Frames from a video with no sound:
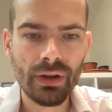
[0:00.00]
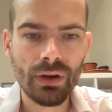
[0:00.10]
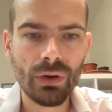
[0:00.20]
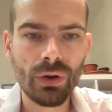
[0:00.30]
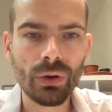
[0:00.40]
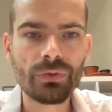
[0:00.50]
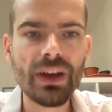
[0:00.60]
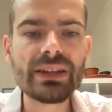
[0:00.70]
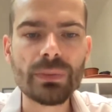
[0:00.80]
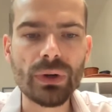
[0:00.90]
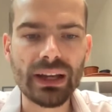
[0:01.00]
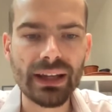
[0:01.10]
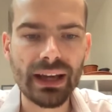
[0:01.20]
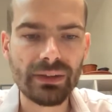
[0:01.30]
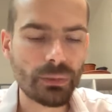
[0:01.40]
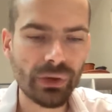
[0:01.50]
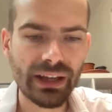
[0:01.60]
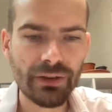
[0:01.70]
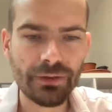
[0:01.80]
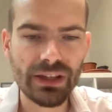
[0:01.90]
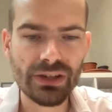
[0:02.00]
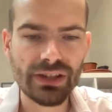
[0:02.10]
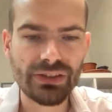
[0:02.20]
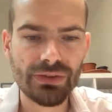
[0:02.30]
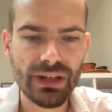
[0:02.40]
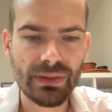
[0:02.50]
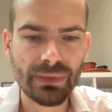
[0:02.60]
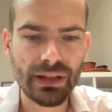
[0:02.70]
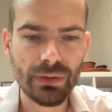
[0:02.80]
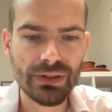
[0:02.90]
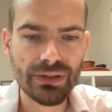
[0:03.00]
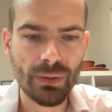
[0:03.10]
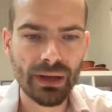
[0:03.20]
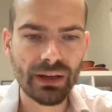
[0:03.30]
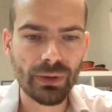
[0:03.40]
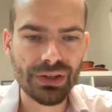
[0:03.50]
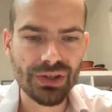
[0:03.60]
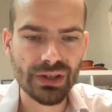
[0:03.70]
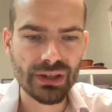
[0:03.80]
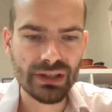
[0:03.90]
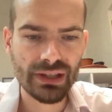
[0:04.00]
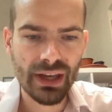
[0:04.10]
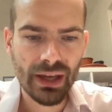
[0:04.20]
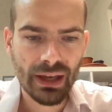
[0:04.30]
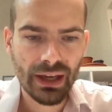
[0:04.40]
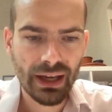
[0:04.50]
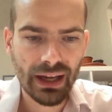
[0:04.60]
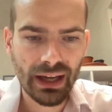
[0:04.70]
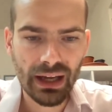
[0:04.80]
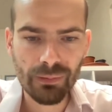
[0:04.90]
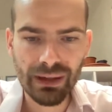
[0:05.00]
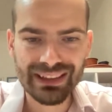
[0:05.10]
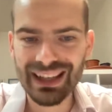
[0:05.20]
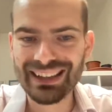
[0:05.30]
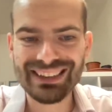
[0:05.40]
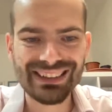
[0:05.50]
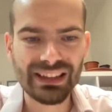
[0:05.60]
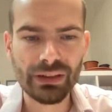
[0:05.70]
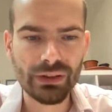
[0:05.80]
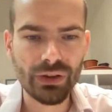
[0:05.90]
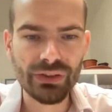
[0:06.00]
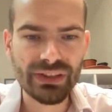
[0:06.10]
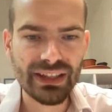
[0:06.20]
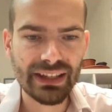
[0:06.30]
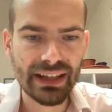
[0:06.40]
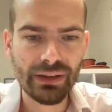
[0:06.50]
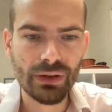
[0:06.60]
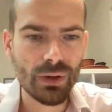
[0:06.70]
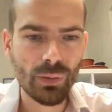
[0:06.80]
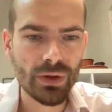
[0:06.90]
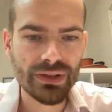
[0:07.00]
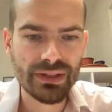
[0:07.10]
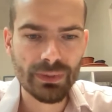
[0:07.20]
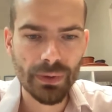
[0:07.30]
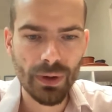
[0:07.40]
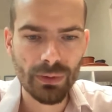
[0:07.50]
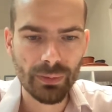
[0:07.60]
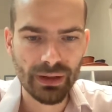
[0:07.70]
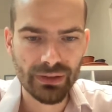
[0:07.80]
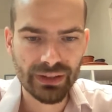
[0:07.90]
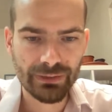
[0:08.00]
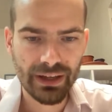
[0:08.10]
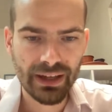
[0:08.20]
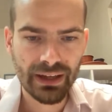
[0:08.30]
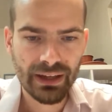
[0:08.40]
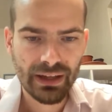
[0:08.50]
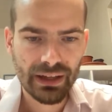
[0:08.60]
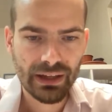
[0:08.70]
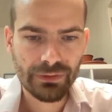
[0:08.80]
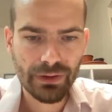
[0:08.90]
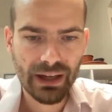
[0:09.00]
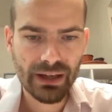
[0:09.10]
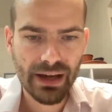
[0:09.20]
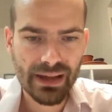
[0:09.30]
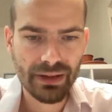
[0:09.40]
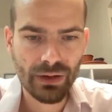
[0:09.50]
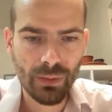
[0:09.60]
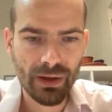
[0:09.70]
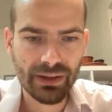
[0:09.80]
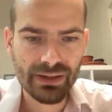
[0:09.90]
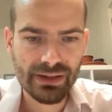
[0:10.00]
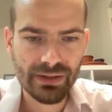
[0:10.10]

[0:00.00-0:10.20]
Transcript: Facebook, and when I finished the stream, there was so many questions, but I still don't see it. I don't know what's the problem, because if I write a comment,